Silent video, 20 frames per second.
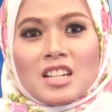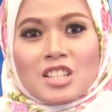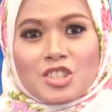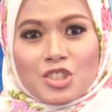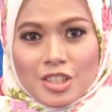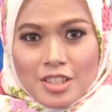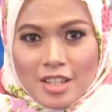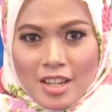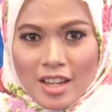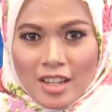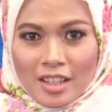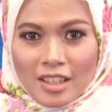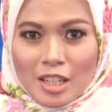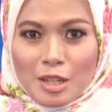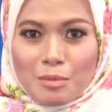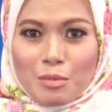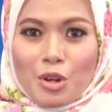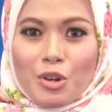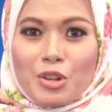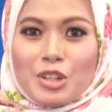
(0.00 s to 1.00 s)
Today,
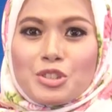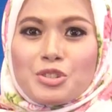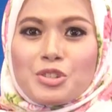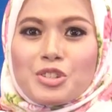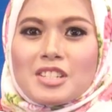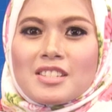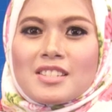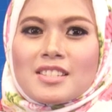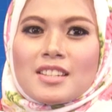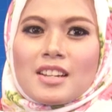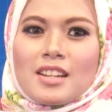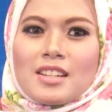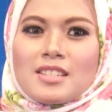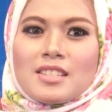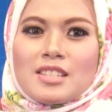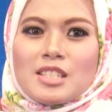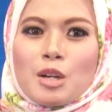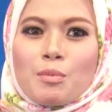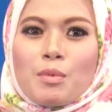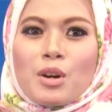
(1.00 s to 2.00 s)
I'm going to
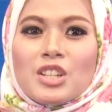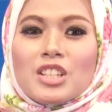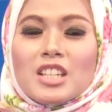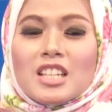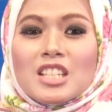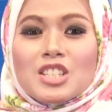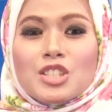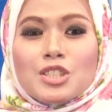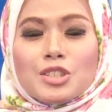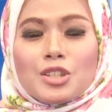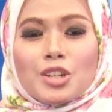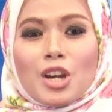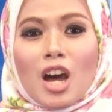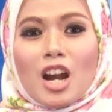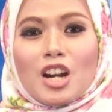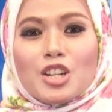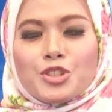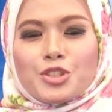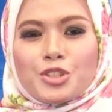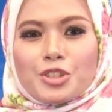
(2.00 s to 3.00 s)
discuss about
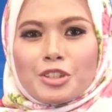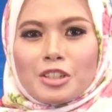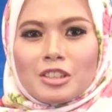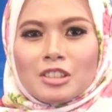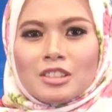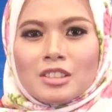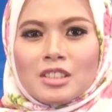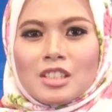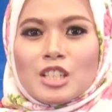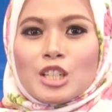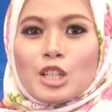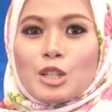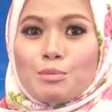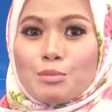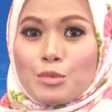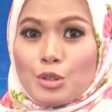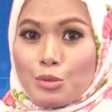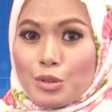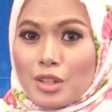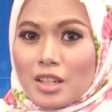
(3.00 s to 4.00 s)
intercultural
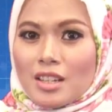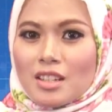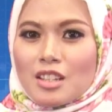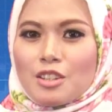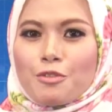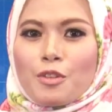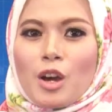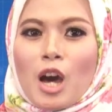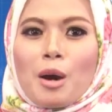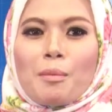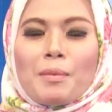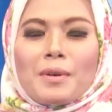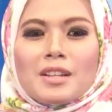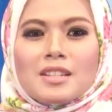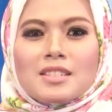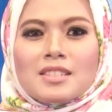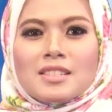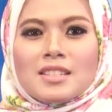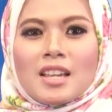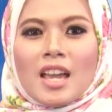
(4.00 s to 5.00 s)
communicative
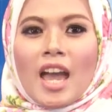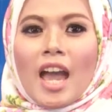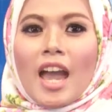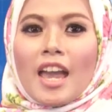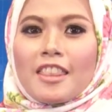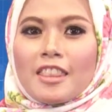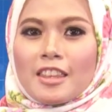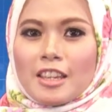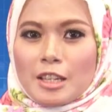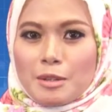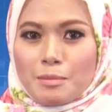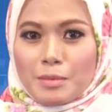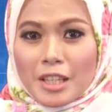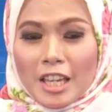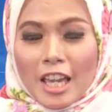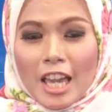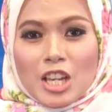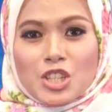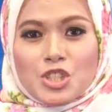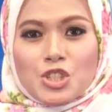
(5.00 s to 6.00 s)
competence and the
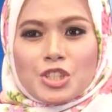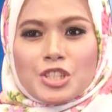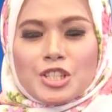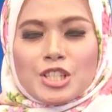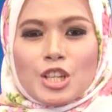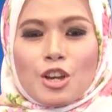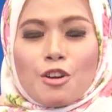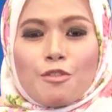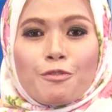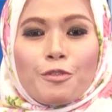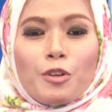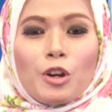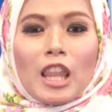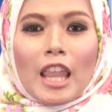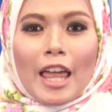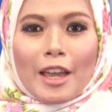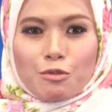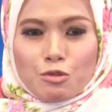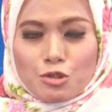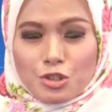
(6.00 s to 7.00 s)
implications for
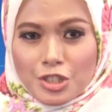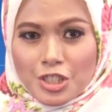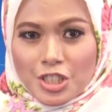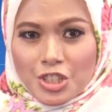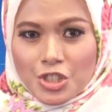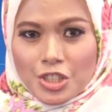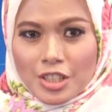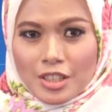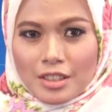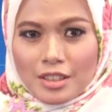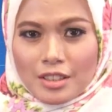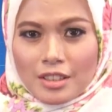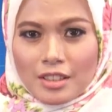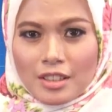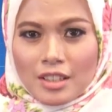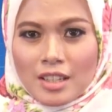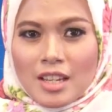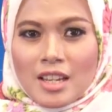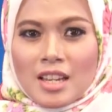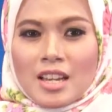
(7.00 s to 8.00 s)
language teaching.
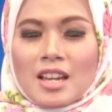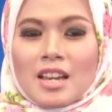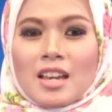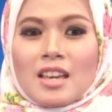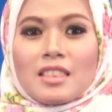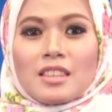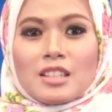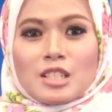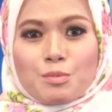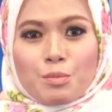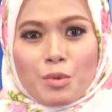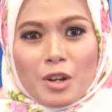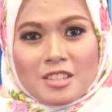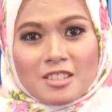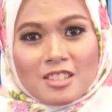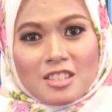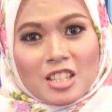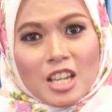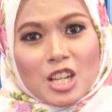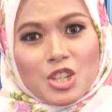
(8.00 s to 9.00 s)
These
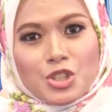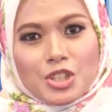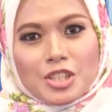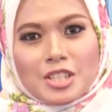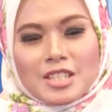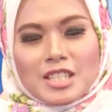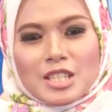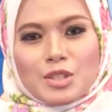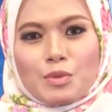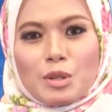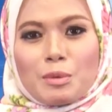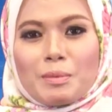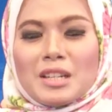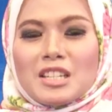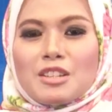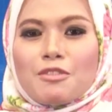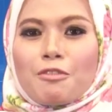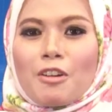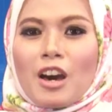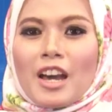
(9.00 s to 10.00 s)
presentations will be
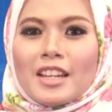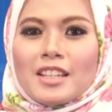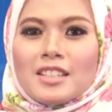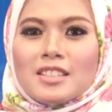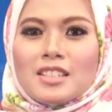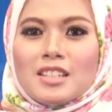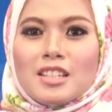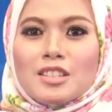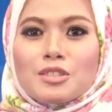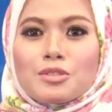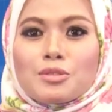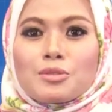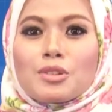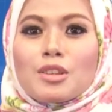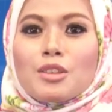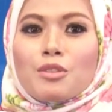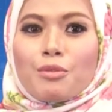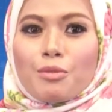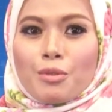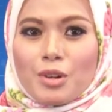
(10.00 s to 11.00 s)
divided into
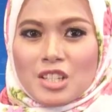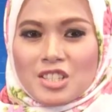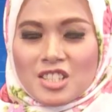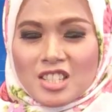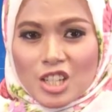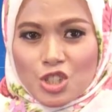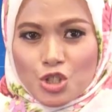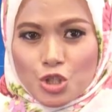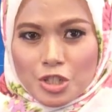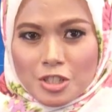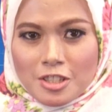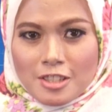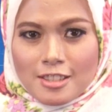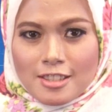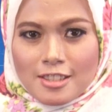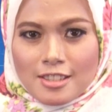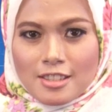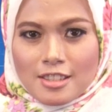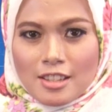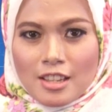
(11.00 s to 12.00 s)
3
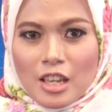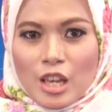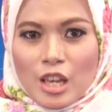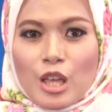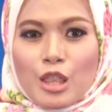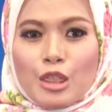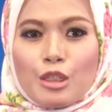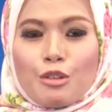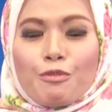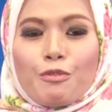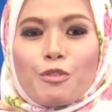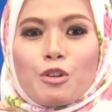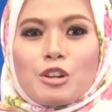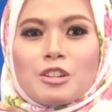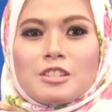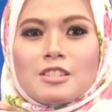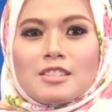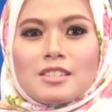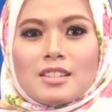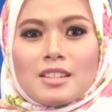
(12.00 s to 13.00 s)
sections. The
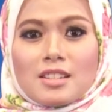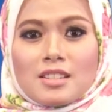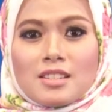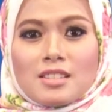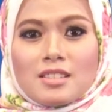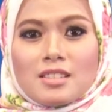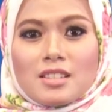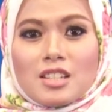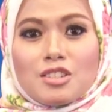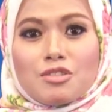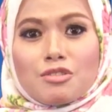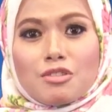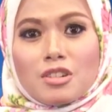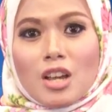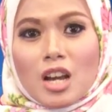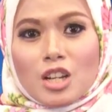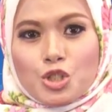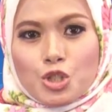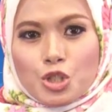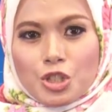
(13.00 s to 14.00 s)
first is
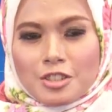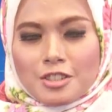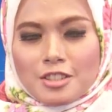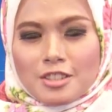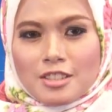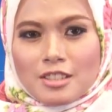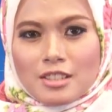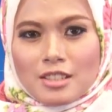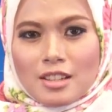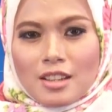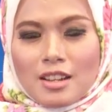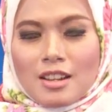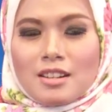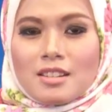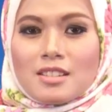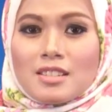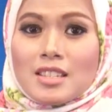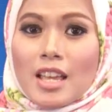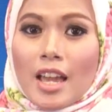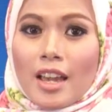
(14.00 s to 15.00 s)
introductions.
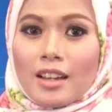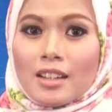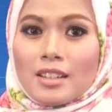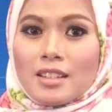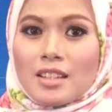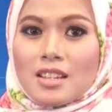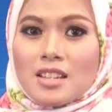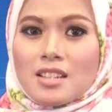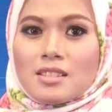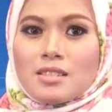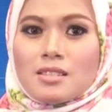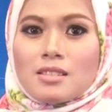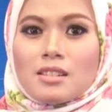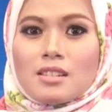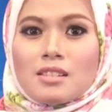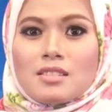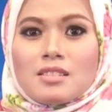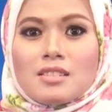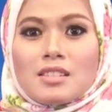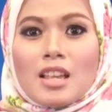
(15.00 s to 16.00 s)
The second is the
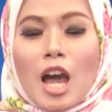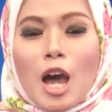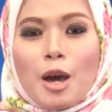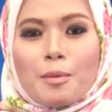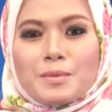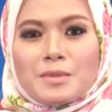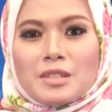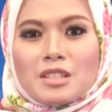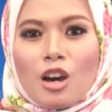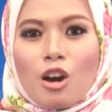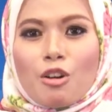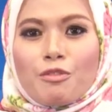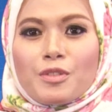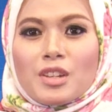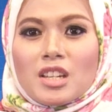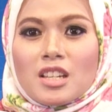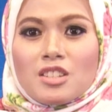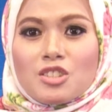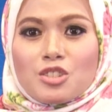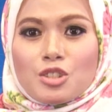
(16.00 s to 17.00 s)
concepts of
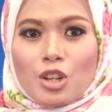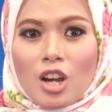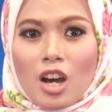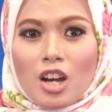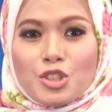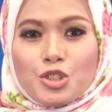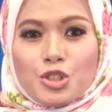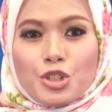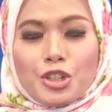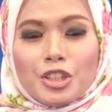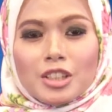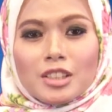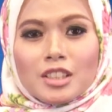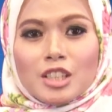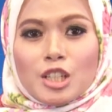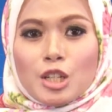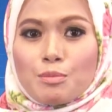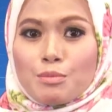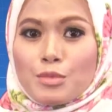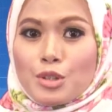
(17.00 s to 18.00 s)
intercultural
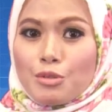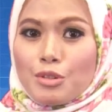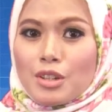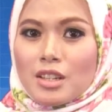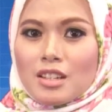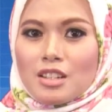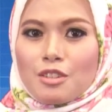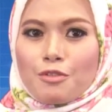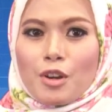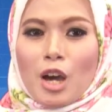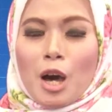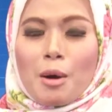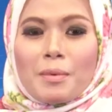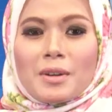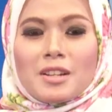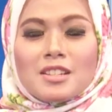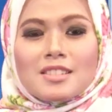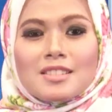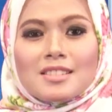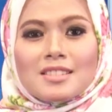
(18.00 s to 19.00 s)
communicative
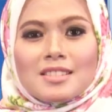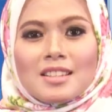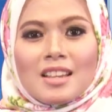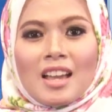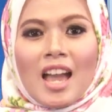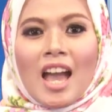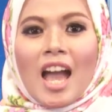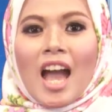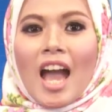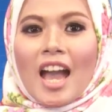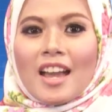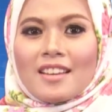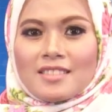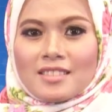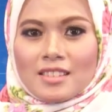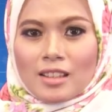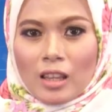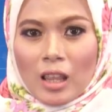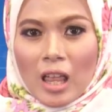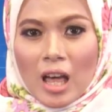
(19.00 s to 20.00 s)
competence, and
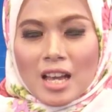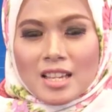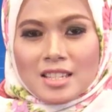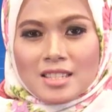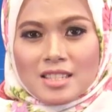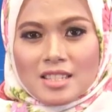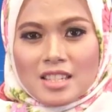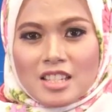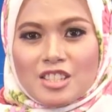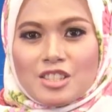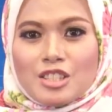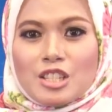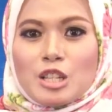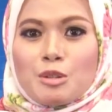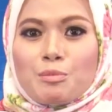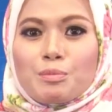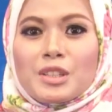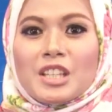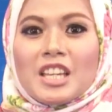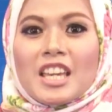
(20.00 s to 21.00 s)
the last is the
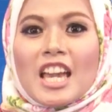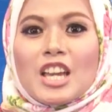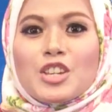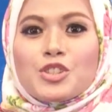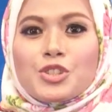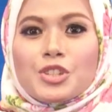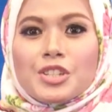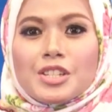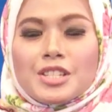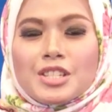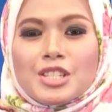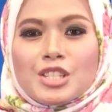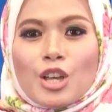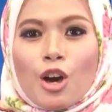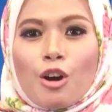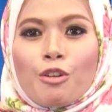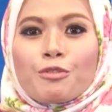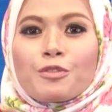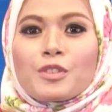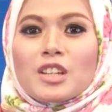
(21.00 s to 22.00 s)
implications
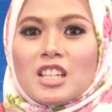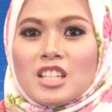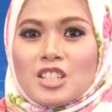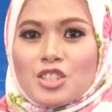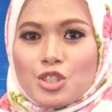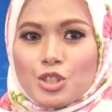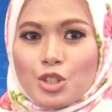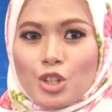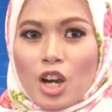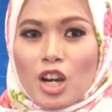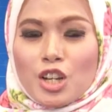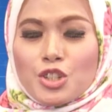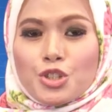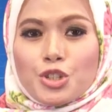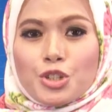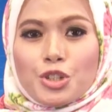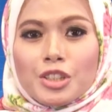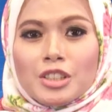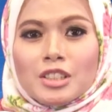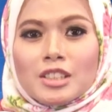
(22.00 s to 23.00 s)
of
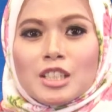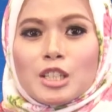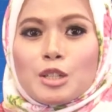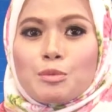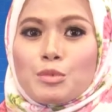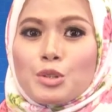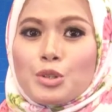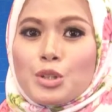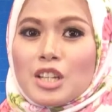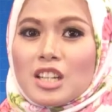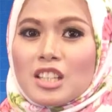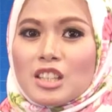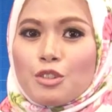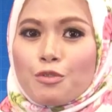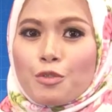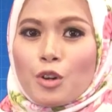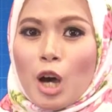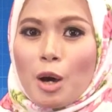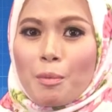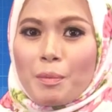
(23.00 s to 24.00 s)
intercultural
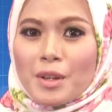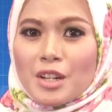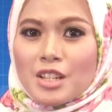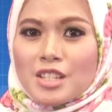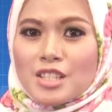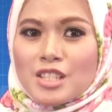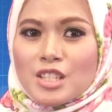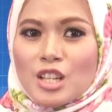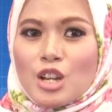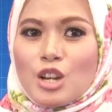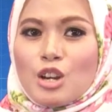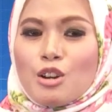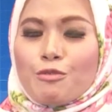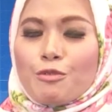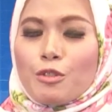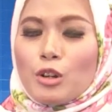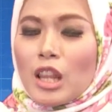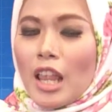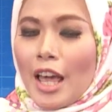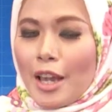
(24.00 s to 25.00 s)
communicative competence
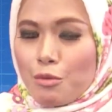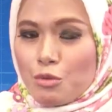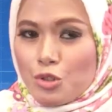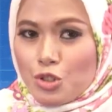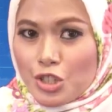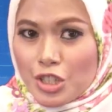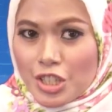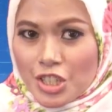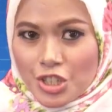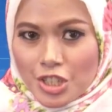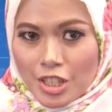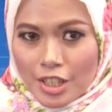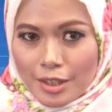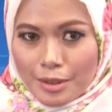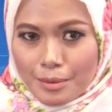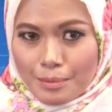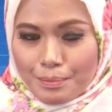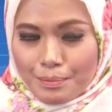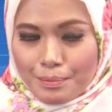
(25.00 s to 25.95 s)
for language teaching.